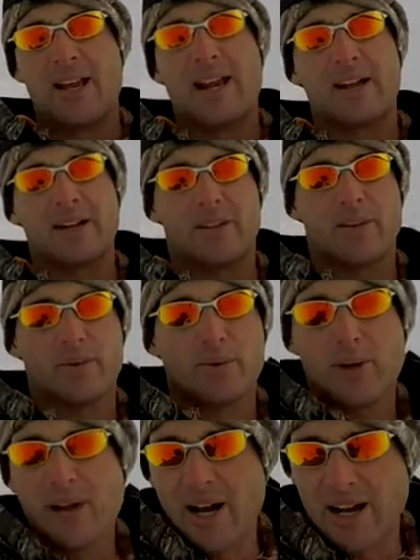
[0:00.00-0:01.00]
and I got
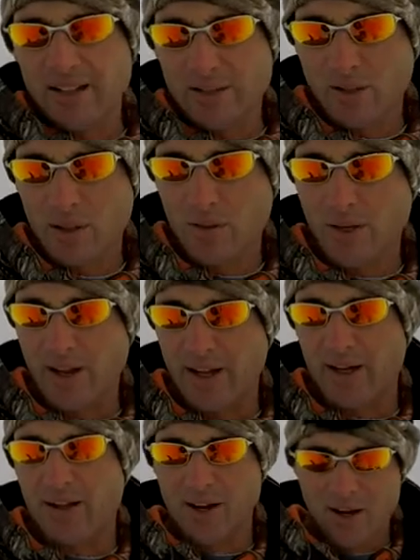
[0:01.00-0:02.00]
three on the
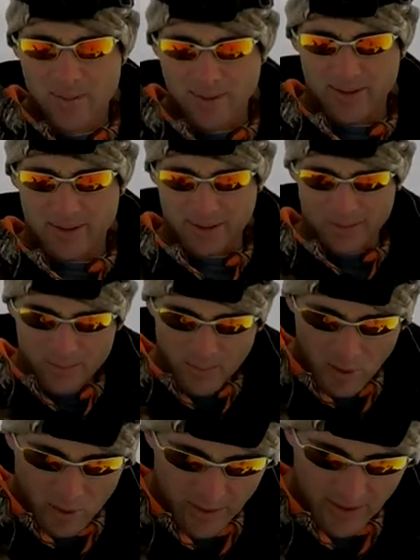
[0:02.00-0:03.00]
locator, but they're
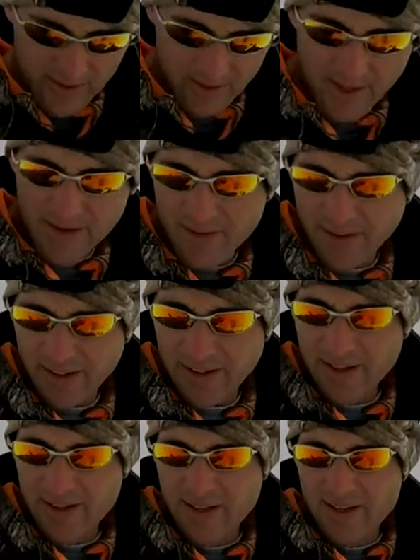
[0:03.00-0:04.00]
they're leaving.